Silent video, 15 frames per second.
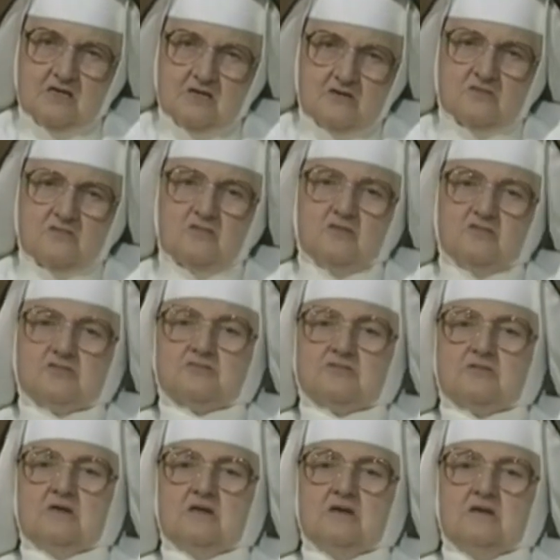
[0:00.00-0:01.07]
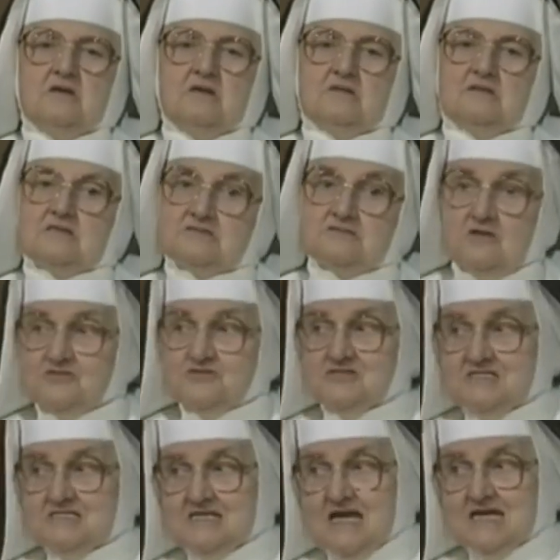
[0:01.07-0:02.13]
your rosary. That's all
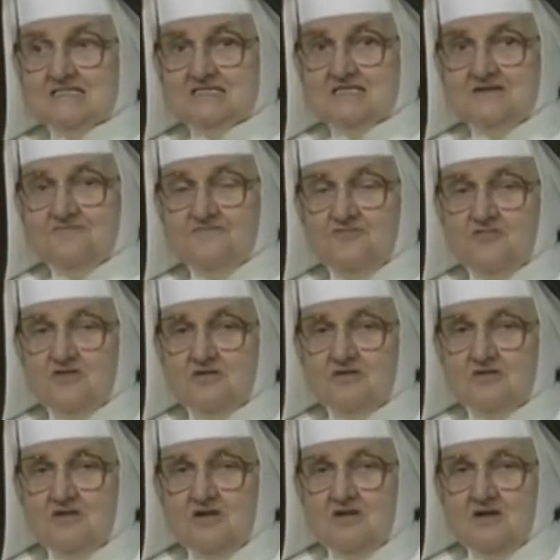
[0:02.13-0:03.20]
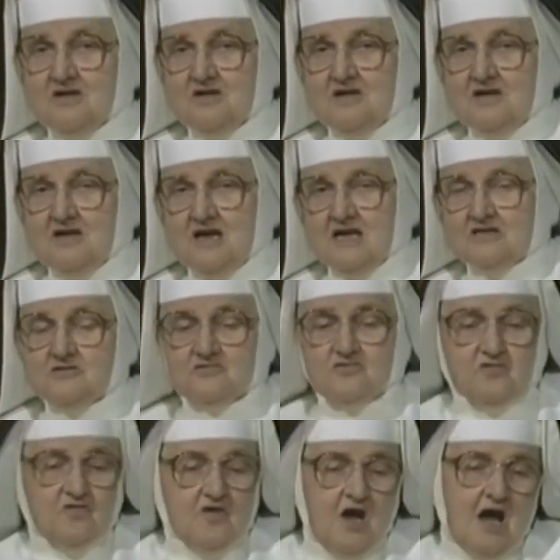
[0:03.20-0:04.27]
she's asking for. And you
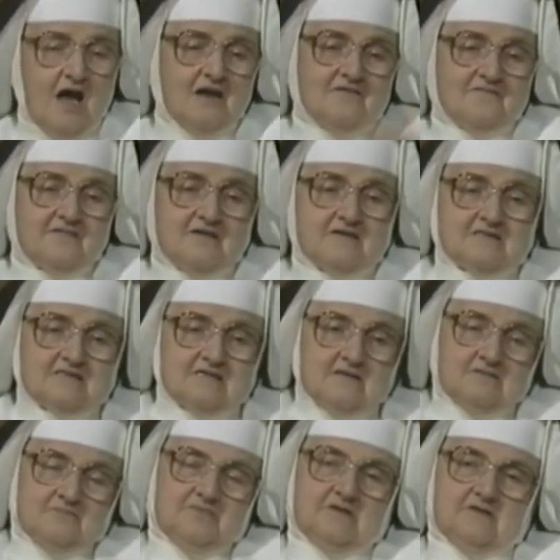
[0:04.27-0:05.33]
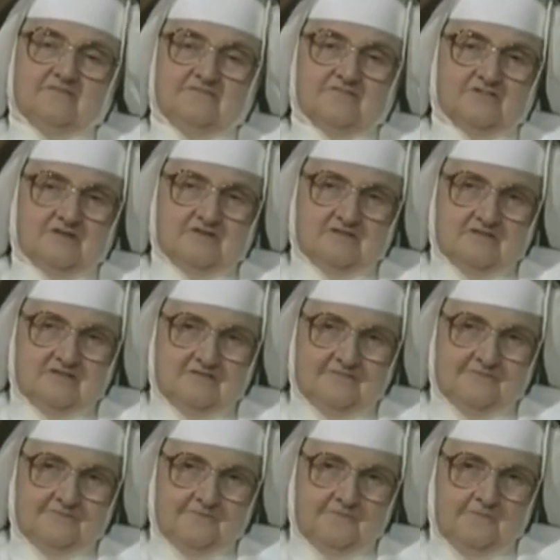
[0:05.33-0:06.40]
know, all of this could be averted
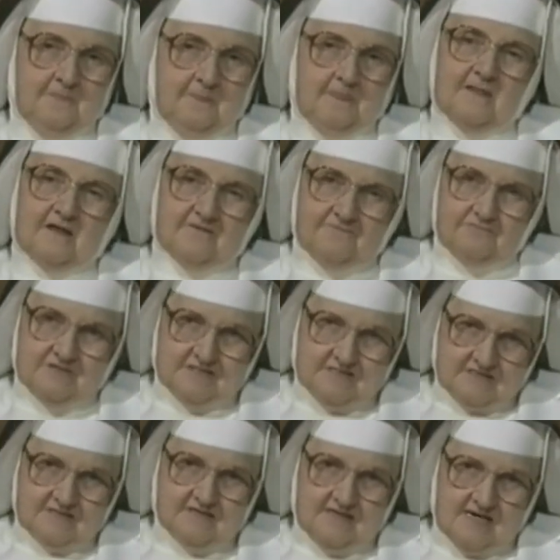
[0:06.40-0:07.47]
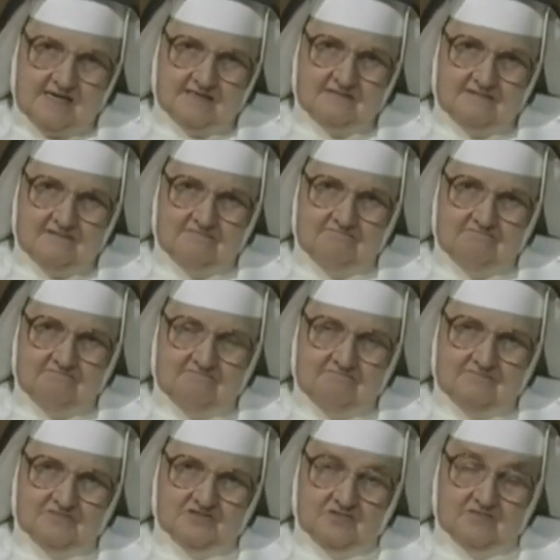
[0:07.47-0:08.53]
if we did that.
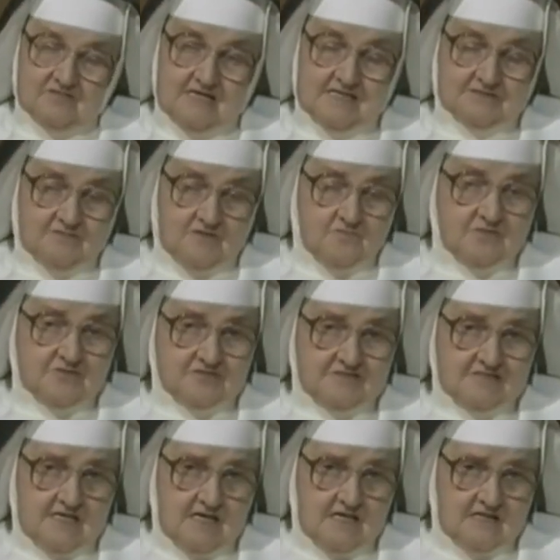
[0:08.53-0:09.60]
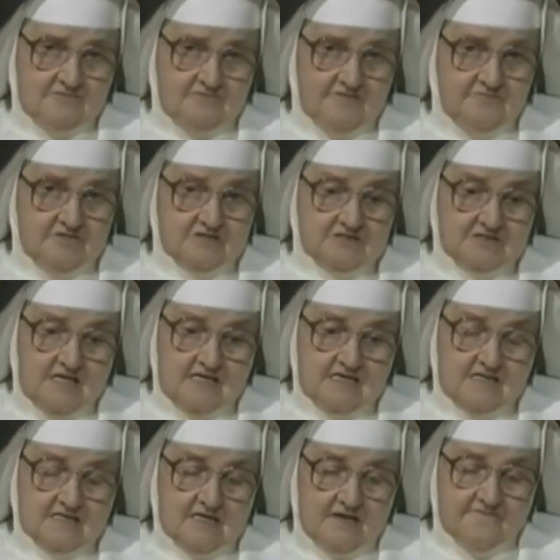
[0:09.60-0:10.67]
So that's what we're saying. We've been saying
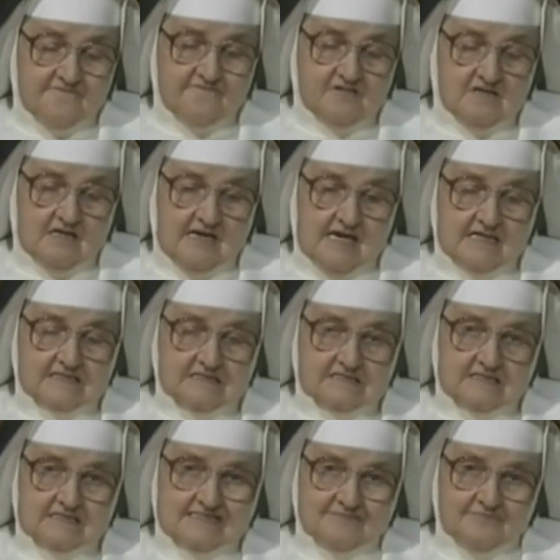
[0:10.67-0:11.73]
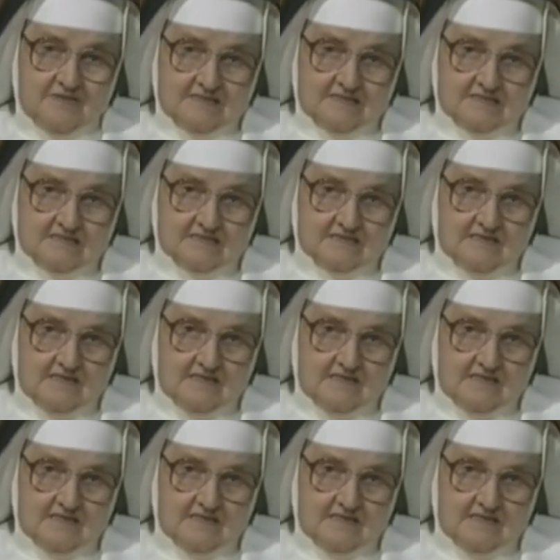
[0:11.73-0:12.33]
it now for the last six months.